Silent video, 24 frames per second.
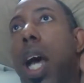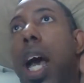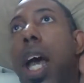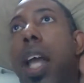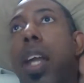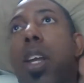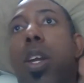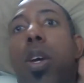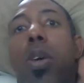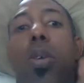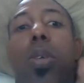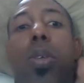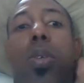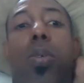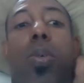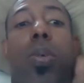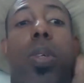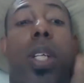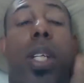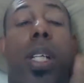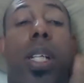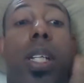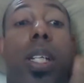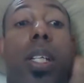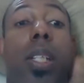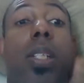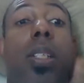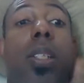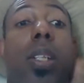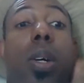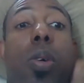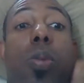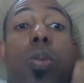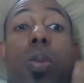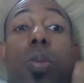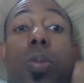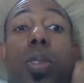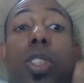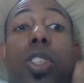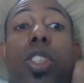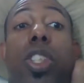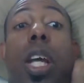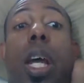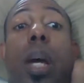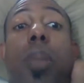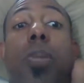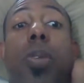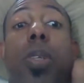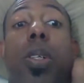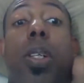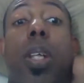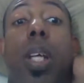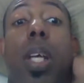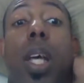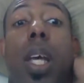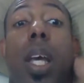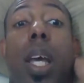I know you really need to know from this chapter.